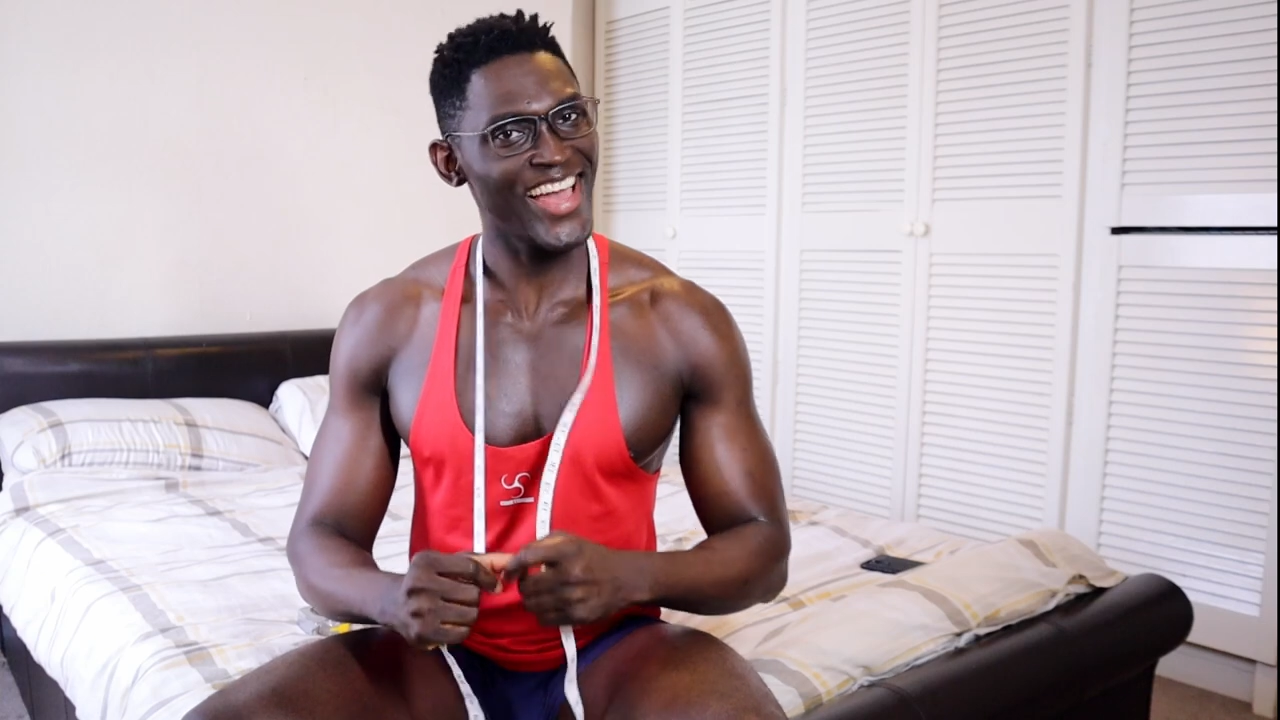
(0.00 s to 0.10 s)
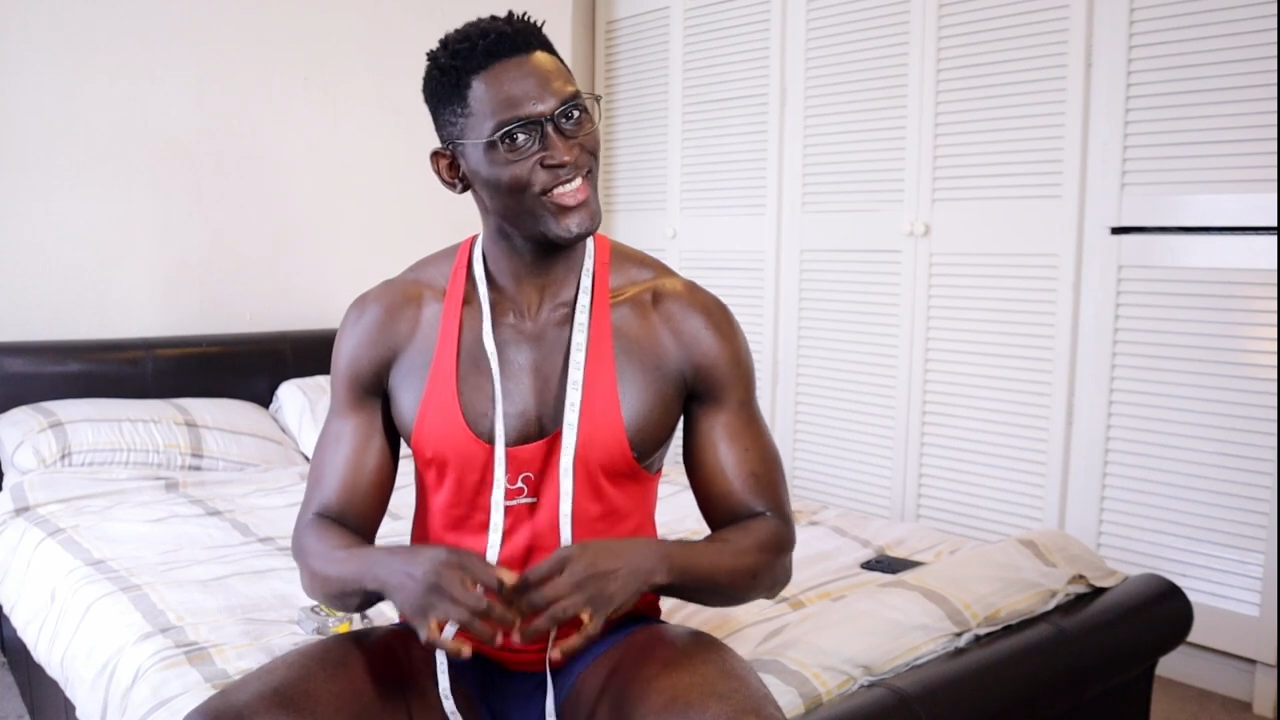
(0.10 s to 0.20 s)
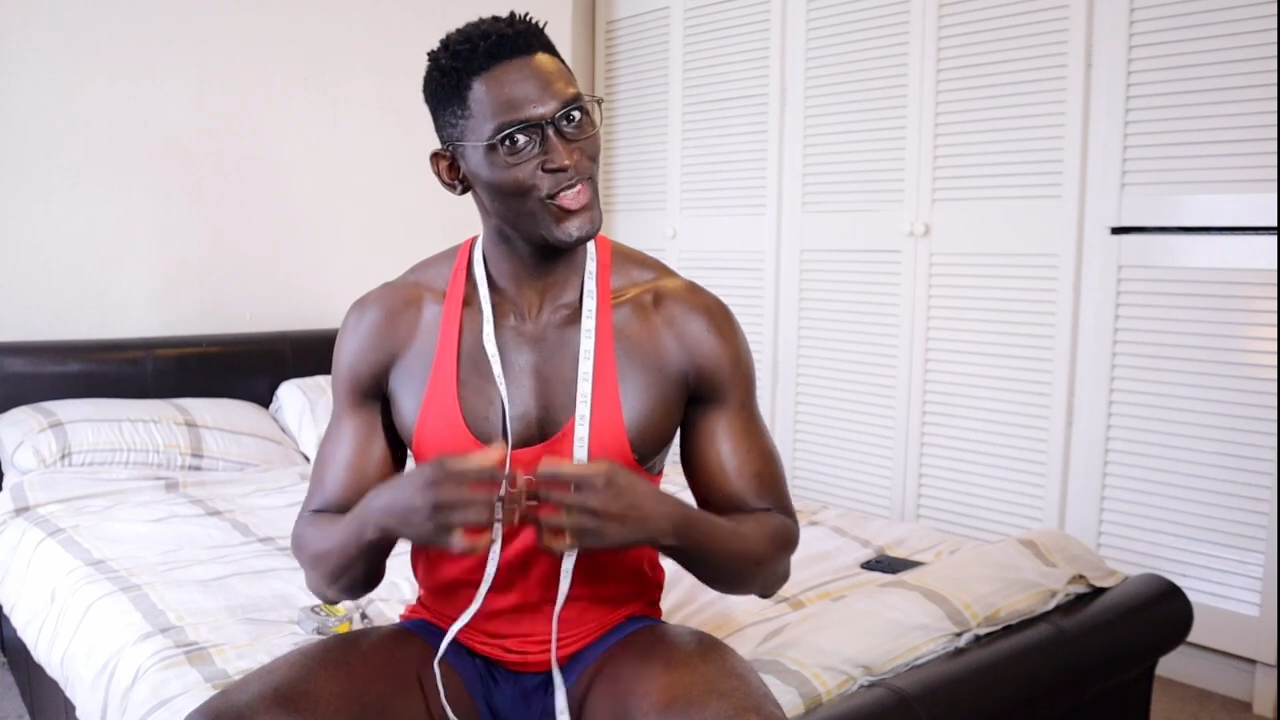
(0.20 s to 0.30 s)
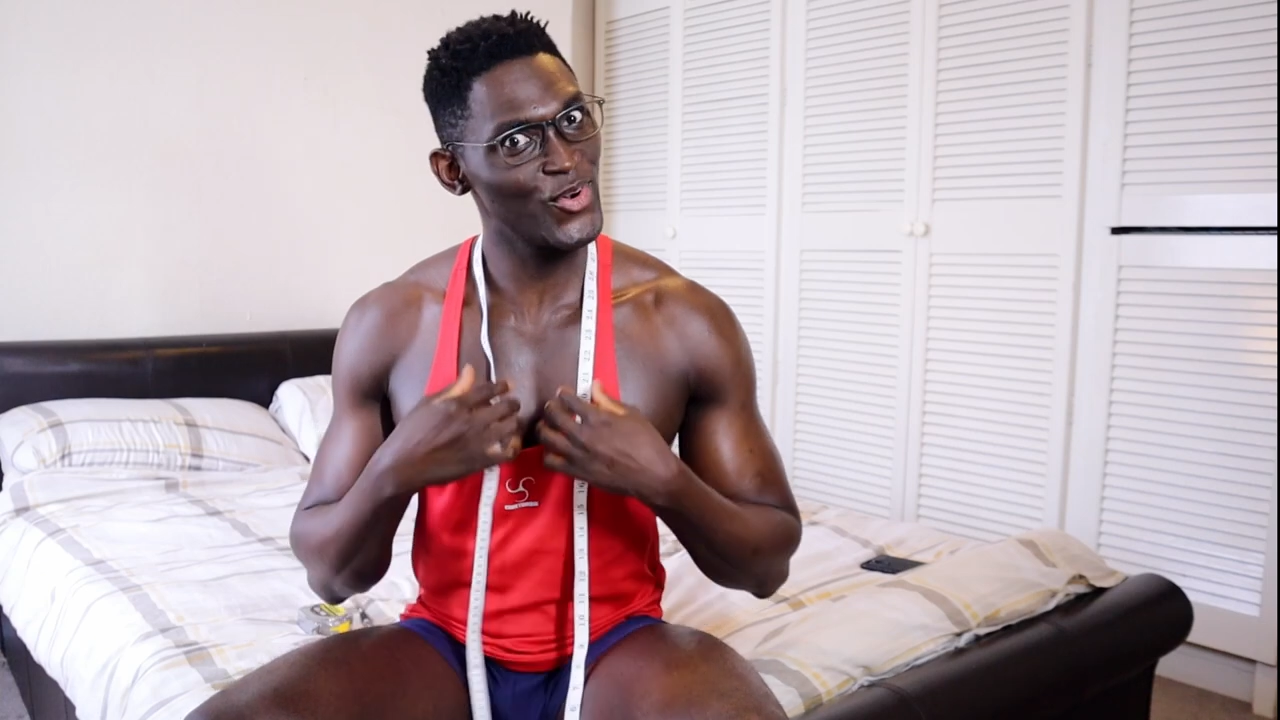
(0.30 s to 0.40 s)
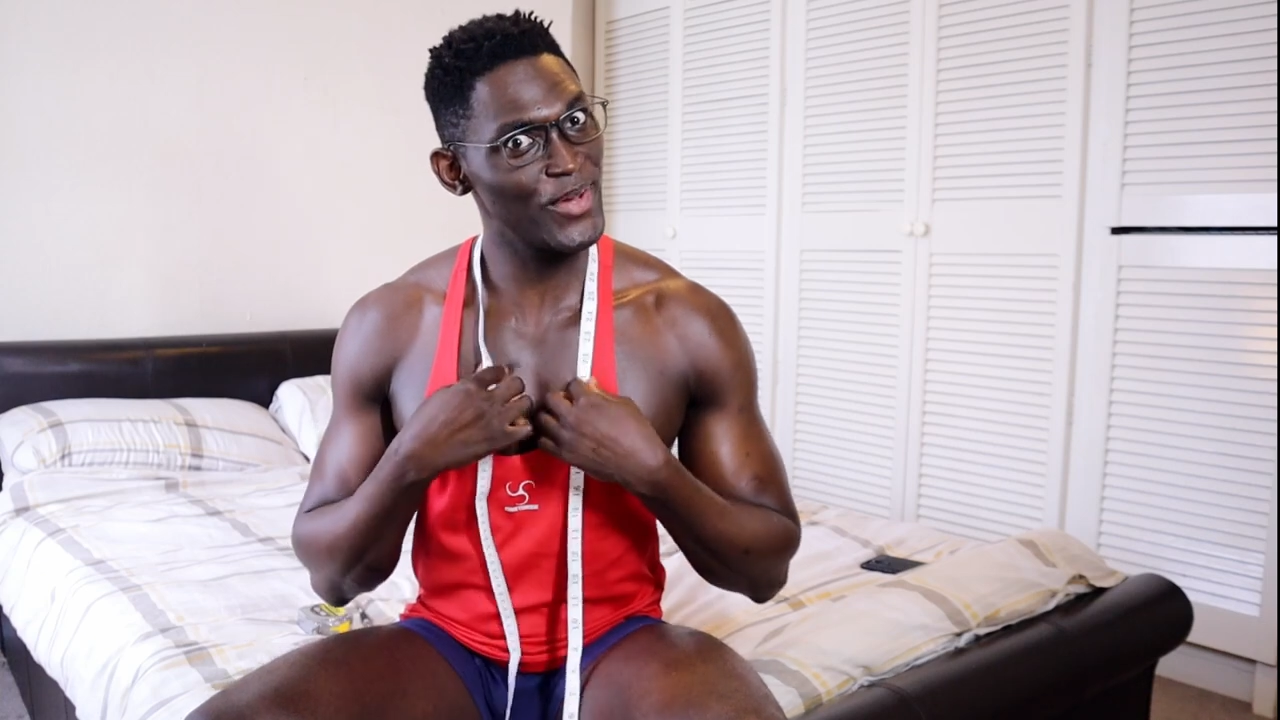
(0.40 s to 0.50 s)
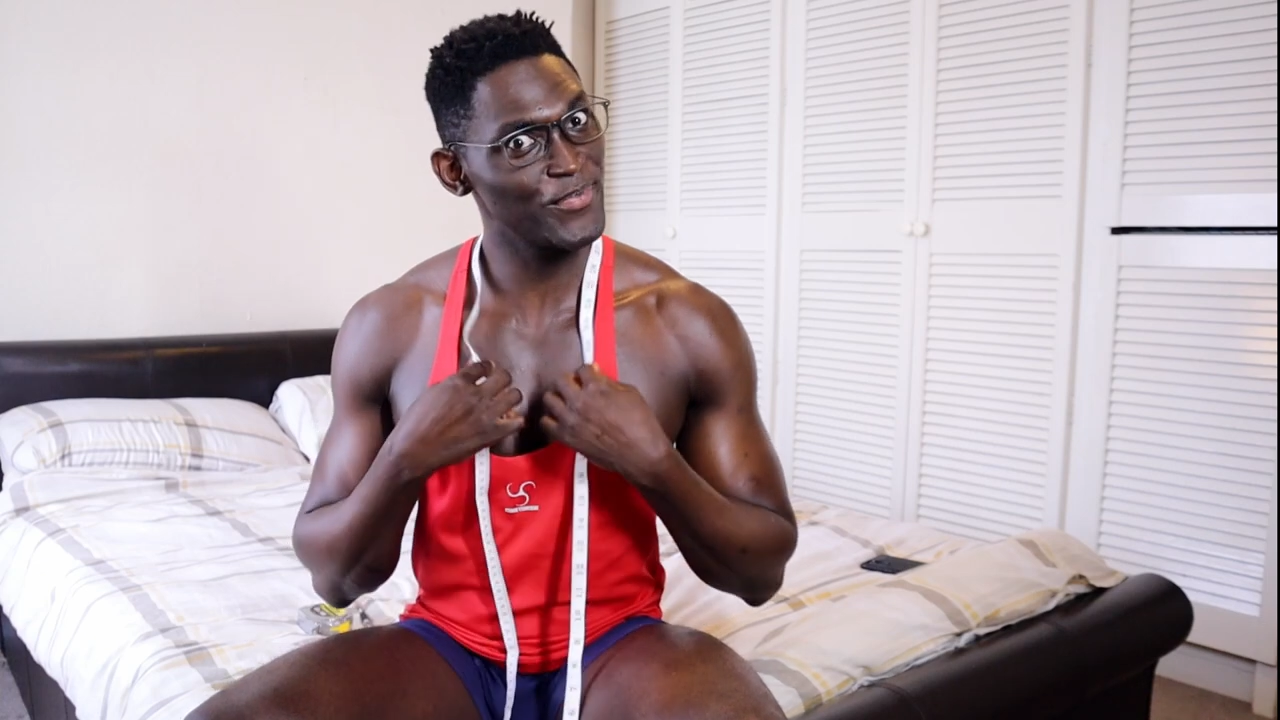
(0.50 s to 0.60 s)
I know what